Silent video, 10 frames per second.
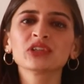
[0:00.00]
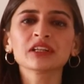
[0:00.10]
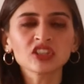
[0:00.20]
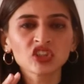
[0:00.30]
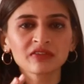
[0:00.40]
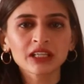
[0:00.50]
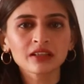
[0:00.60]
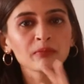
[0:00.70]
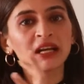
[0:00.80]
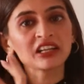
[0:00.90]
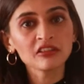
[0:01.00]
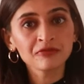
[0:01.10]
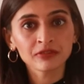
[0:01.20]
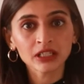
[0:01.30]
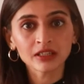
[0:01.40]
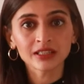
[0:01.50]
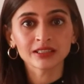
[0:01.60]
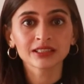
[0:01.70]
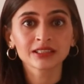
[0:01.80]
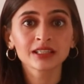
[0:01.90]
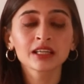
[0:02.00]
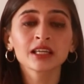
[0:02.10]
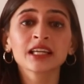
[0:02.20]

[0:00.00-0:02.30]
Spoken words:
you in achieving the mental fitness.